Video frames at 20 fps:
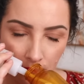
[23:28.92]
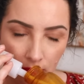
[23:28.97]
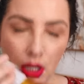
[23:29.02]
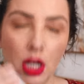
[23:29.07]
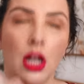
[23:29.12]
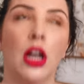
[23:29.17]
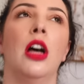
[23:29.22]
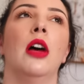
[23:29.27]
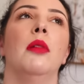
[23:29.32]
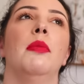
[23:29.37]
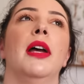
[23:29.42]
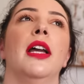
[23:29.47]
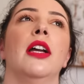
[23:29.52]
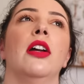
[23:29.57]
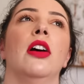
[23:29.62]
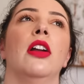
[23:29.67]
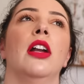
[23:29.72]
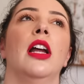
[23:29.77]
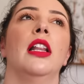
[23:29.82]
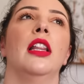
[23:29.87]
oh my
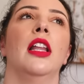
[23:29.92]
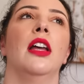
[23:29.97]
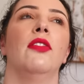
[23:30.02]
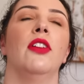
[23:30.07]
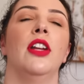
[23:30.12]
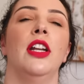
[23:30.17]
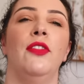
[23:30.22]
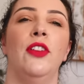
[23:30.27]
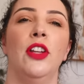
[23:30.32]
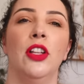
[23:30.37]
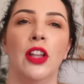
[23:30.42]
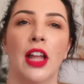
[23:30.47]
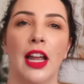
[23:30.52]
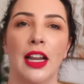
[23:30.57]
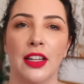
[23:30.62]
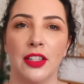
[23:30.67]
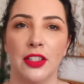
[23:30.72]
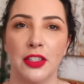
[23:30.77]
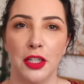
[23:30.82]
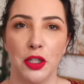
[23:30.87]
God, I love it. If you
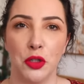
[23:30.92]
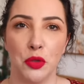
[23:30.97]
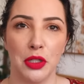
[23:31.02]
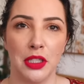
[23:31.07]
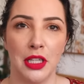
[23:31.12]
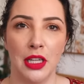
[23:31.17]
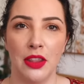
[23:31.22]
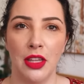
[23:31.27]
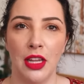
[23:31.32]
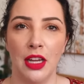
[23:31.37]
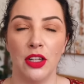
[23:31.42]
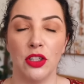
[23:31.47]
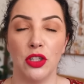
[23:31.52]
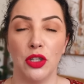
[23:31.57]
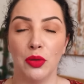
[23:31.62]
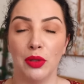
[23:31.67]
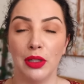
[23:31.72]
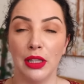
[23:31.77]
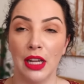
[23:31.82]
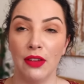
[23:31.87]
like citrusy things,
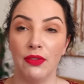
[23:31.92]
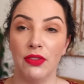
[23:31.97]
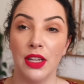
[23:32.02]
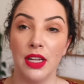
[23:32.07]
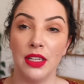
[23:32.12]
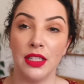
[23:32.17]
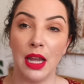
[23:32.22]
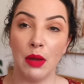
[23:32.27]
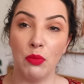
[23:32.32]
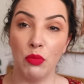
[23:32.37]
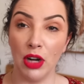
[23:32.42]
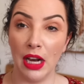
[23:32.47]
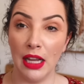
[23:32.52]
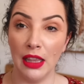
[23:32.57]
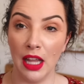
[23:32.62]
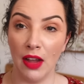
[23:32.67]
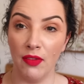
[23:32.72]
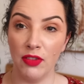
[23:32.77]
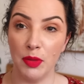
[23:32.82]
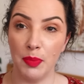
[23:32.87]
you will love this. And what I
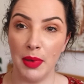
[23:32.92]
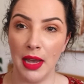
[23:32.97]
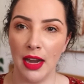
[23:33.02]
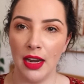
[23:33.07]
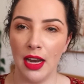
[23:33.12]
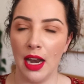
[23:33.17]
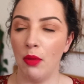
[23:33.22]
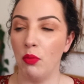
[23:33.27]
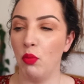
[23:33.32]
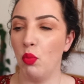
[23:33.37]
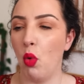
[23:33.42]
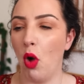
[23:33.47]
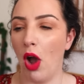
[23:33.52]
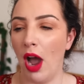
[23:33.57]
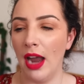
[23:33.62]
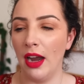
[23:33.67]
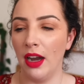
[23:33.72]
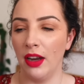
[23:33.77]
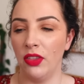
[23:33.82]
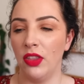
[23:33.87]
loved about it and
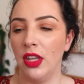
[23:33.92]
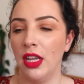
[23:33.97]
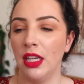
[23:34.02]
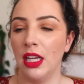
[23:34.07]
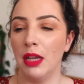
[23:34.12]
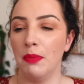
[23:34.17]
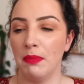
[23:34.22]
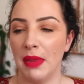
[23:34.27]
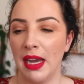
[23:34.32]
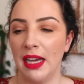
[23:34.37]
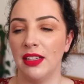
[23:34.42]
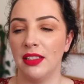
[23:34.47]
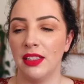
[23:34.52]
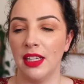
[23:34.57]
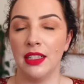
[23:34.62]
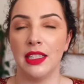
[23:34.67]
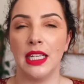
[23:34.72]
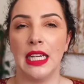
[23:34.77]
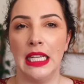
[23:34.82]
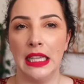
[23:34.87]
why I think it makes
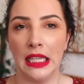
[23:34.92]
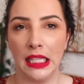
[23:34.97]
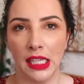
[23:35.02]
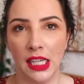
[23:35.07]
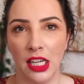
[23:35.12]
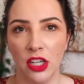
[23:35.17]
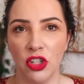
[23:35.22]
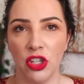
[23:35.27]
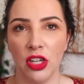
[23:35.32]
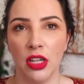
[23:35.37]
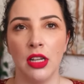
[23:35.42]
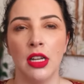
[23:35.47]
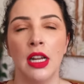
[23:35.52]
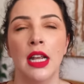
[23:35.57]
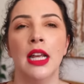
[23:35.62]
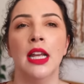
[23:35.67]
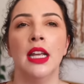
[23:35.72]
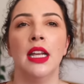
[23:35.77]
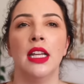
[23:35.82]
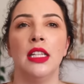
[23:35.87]
sense in the kitchen
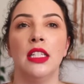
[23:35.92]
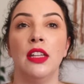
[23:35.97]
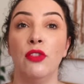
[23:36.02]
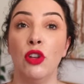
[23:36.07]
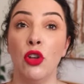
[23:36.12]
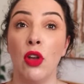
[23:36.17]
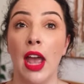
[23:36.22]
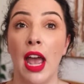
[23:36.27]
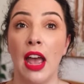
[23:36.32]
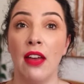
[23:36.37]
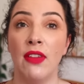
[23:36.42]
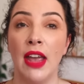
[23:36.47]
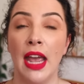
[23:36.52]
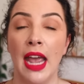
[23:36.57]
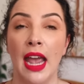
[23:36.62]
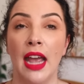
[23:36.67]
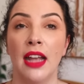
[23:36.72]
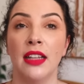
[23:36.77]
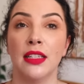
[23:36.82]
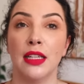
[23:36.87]
is if you have
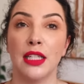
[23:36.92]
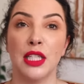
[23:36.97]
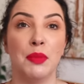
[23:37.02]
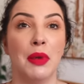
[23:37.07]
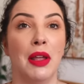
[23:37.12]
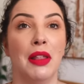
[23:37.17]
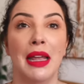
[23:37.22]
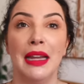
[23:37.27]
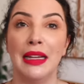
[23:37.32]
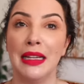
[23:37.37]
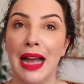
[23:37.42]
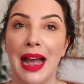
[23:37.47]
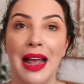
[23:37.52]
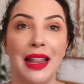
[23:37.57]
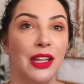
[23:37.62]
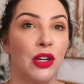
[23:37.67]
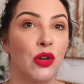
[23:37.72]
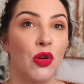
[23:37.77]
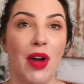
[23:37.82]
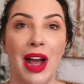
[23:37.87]
hands that smell like
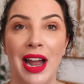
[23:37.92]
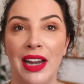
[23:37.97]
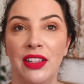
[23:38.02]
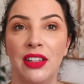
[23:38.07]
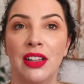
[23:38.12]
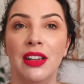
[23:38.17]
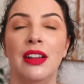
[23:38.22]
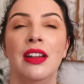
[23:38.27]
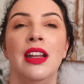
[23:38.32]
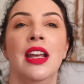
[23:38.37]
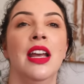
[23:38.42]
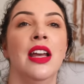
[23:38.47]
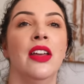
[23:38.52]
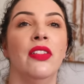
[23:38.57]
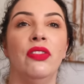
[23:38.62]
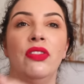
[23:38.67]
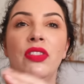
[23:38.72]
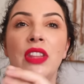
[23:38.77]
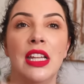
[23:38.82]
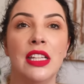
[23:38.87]
garlic or onion,
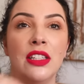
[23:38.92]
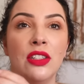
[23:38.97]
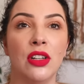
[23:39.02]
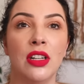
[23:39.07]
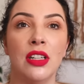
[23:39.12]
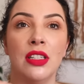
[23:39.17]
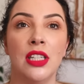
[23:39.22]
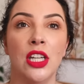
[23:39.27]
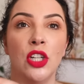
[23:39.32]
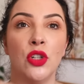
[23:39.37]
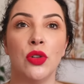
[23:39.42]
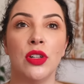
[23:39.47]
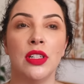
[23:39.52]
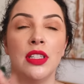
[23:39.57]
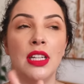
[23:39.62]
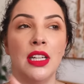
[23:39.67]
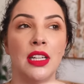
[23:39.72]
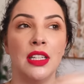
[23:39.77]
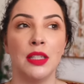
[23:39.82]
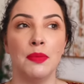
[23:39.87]
this sort of
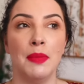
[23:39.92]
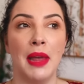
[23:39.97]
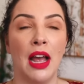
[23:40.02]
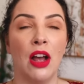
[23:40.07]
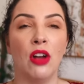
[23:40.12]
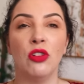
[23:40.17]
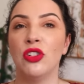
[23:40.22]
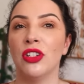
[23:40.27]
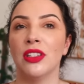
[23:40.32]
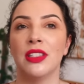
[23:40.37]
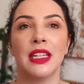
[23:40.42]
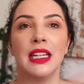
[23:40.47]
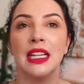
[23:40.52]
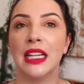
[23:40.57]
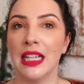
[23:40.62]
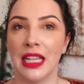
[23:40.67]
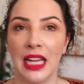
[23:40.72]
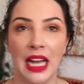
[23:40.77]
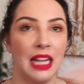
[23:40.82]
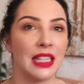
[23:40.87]
citrusy smell just
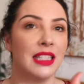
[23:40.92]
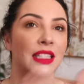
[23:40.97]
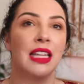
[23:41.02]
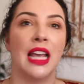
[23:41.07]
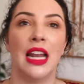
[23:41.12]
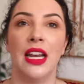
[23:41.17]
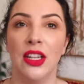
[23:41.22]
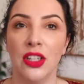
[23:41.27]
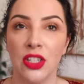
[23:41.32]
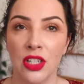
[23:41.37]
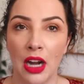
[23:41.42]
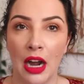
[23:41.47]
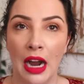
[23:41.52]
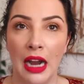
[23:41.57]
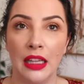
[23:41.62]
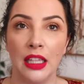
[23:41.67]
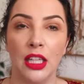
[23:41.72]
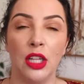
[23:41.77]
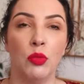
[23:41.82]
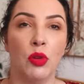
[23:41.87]
cuts that
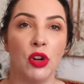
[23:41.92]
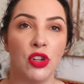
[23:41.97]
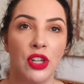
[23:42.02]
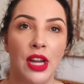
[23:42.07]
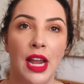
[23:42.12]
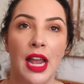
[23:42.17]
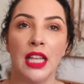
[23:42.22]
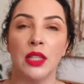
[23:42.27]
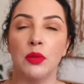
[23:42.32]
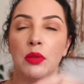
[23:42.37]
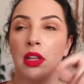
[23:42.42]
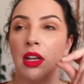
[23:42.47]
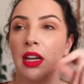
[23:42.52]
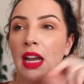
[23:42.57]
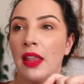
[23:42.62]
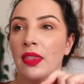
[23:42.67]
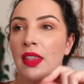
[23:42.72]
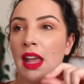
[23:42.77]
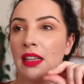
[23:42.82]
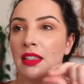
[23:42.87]
entirely. You wash your hands with it
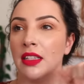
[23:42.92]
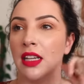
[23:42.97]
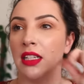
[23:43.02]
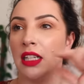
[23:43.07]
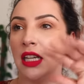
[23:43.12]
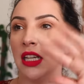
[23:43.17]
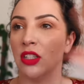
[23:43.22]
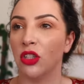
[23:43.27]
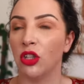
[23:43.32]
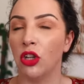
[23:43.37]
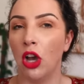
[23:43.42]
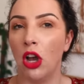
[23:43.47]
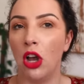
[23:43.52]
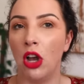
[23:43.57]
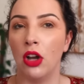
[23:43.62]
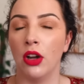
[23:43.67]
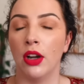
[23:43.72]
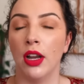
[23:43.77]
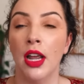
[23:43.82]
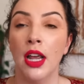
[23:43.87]
and that scent is
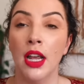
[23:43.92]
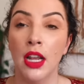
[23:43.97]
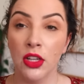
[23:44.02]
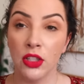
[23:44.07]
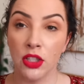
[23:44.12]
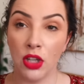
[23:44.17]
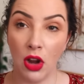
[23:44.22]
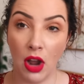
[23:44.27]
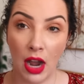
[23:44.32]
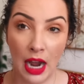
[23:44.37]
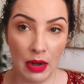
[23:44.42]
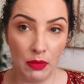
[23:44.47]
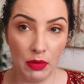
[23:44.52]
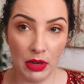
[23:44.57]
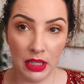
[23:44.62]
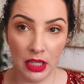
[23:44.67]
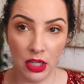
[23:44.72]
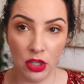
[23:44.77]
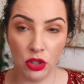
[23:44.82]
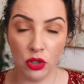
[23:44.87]
gone. So I
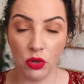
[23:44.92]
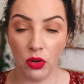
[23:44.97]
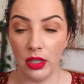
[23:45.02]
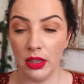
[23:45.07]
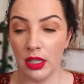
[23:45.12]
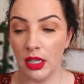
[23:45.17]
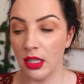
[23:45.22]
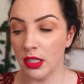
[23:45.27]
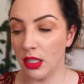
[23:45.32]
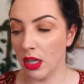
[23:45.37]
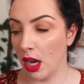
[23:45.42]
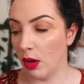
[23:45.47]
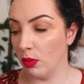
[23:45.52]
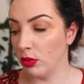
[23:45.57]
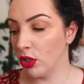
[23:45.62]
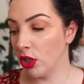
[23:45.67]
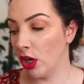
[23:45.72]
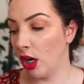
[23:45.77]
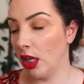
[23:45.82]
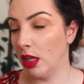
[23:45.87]
really enjoyed this. I
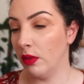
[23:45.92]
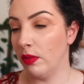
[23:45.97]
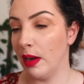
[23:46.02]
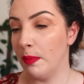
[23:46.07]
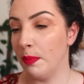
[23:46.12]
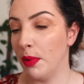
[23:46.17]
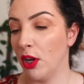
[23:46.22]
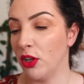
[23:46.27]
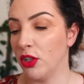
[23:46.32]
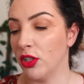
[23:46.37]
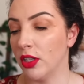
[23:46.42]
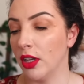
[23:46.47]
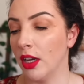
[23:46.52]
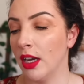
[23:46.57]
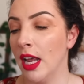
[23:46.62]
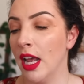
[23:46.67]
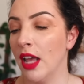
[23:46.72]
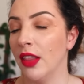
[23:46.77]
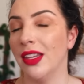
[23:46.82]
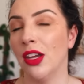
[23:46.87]
would totally repurchase
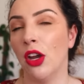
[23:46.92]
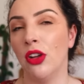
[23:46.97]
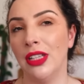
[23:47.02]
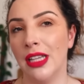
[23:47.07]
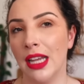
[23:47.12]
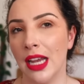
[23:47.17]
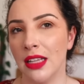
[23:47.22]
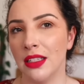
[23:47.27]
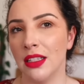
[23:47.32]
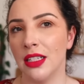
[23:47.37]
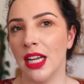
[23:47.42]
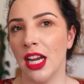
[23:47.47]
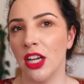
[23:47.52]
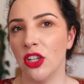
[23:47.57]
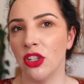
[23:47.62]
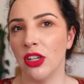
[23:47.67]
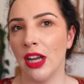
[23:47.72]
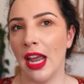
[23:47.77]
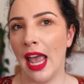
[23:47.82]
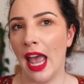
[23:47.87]
it. The only
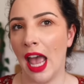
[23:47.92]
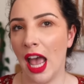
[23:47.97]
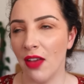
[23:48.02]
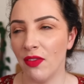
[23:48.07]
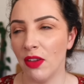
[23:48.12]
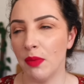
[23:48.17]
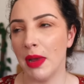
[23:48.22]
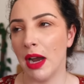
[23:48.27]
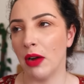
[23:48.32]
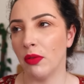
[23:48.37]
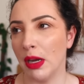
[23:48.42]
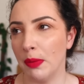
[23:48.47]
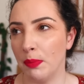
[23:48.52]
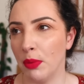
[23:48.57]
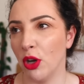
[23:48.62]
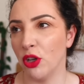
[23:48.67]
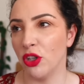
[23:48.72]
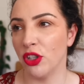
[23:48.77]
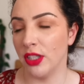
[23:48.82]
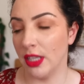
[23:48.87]
hesitation I have about
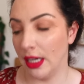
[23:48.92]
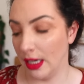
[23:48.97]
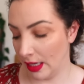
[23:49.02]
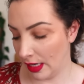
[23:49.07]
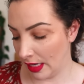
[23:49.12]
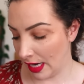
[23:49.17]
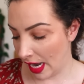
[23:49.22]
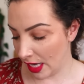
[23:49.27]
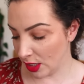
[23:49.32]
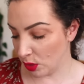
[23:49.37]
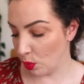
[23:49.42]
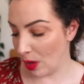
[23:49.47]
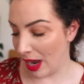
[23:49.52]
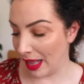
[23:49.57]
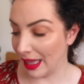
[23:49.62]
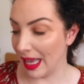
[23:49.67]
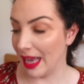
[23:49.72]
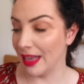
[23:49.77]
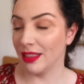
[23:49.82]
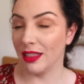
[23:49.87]
repurchasing it as
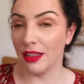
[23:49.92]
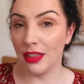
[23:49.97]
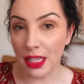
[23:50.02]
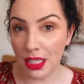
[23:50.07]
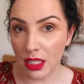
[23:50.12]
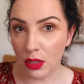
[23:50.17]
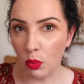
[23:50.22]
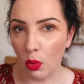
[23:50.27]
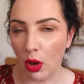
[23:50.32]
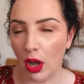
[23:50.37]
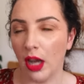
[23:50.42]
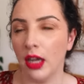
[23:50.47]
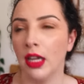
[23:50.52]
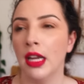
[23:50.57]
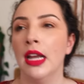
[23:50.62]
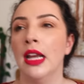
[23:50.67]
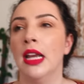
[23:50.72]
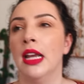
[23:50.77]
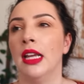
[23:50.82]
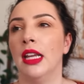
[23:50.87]
well as this one
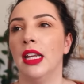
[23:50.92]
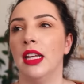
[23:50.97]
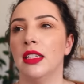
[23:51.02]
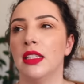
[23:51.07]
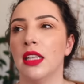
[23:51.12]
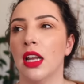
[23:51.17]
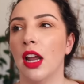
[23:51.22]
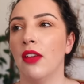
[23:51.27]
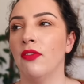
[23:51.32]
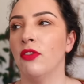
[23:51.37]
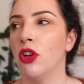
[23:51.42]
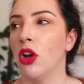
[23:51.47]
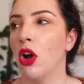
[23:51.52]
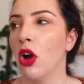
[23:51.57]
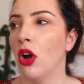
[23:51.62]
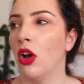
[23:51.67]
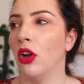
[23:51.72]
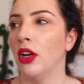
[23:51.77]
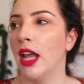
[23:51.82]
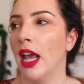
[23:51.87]
is that I've
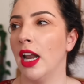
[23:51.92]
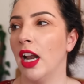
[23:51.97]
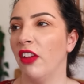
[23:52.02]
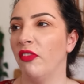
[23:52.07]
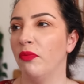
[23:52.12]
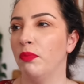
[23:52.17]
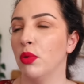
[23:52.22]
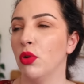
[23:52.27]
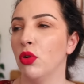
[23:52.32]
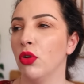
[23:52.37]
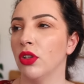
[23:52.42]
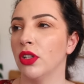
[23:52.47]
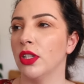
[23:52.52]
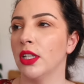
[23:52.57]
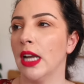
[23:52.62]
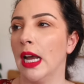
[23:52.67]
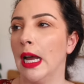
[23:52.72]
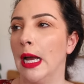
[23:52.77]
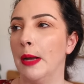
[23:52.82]
gone and I've bought